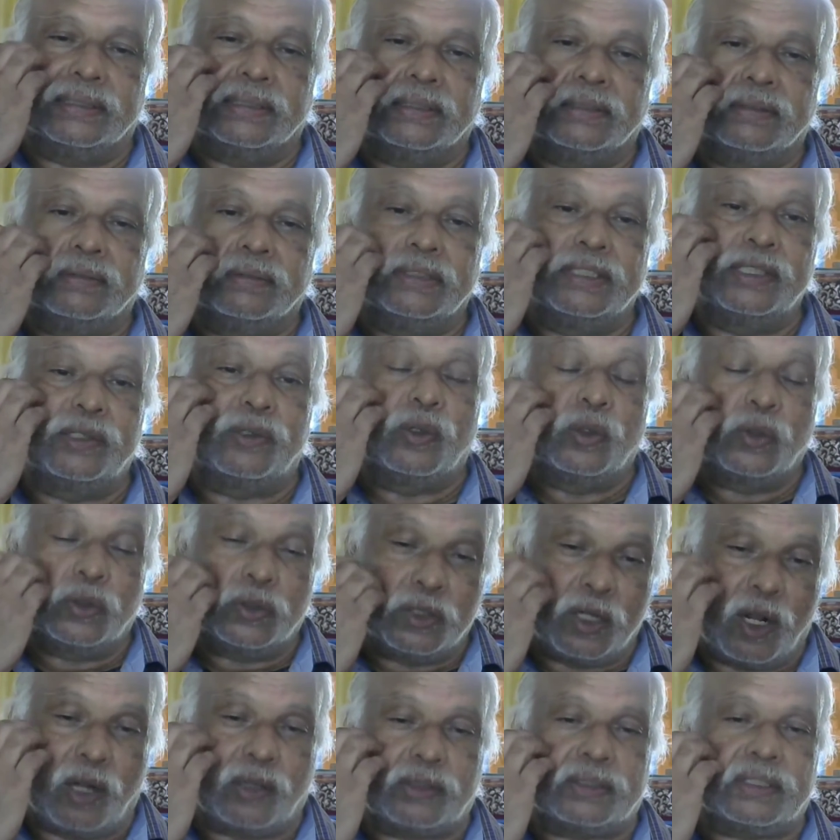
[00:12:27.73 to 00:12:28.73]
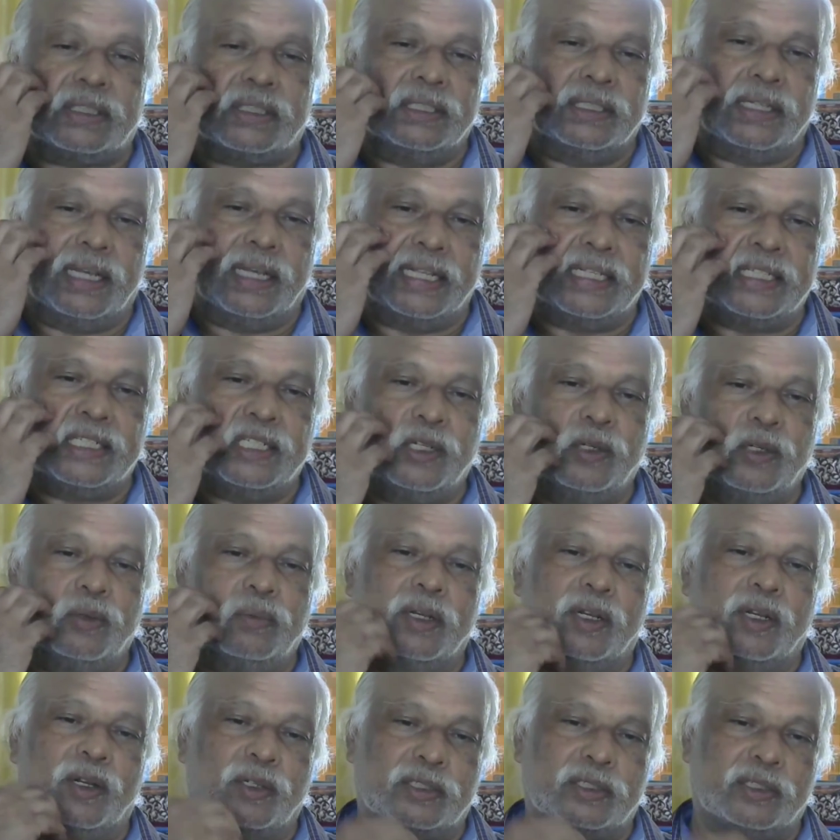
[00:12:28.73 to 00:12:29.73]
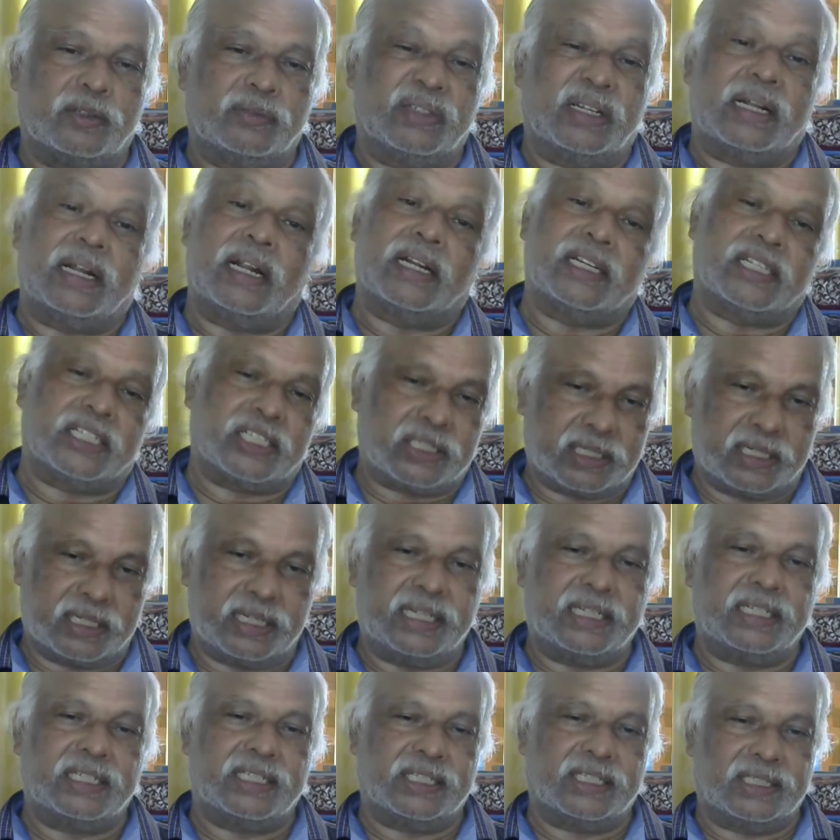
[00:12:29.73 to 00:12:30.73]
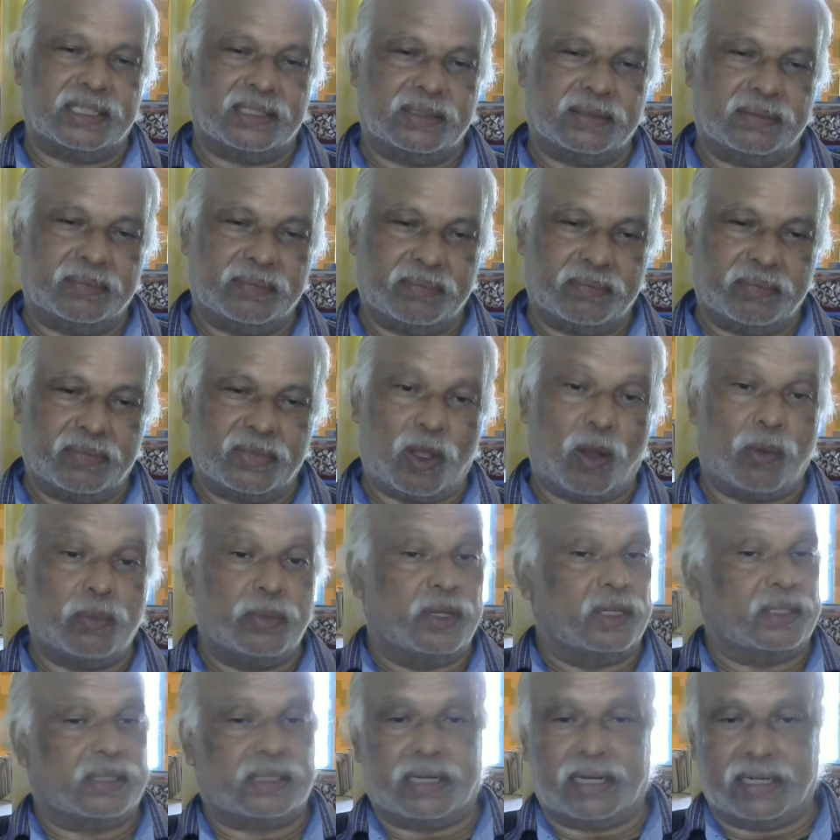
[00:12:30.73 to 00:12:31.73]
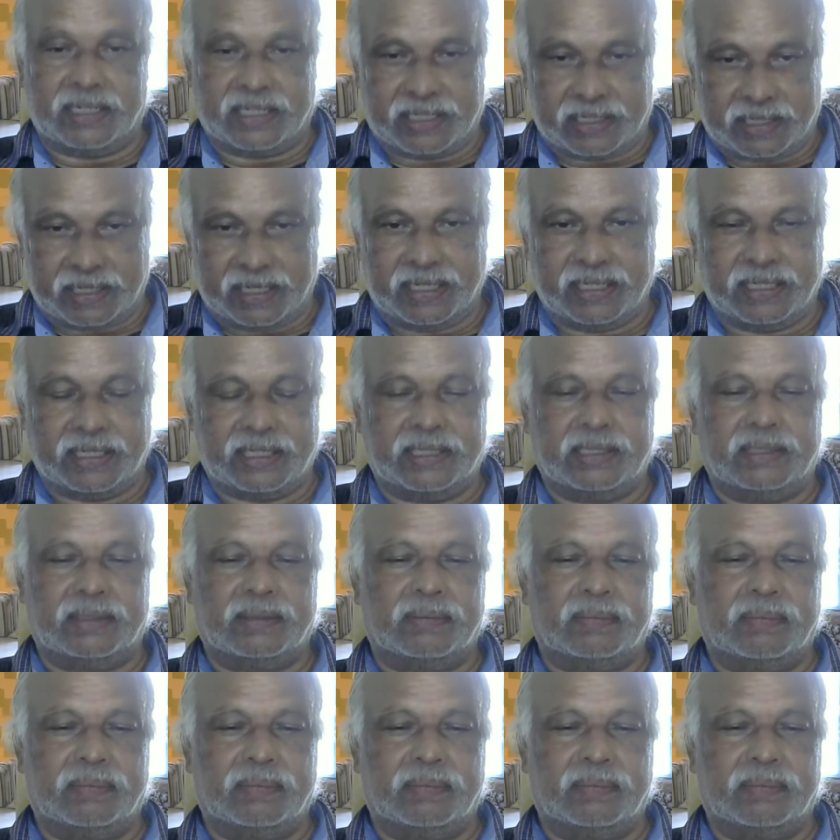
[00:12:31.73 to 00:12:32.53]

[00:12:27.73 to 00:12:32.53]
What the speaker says: we could not achieve because of the constraints, obvious constraints.